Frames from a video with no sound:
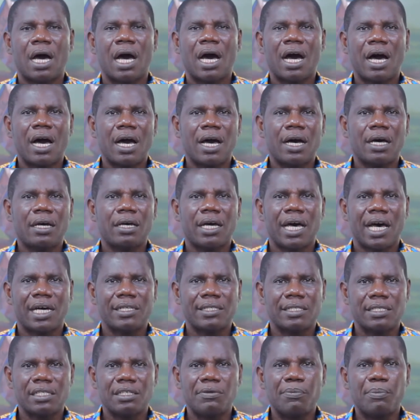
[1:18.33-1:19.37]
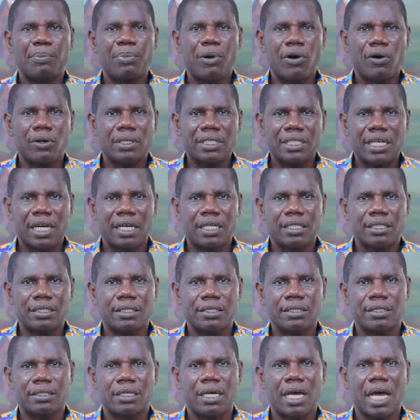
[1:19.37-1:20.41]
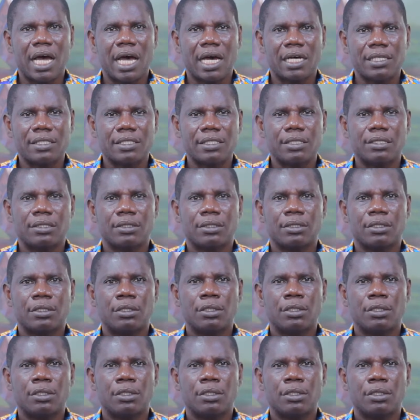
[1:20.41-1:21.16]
are as important as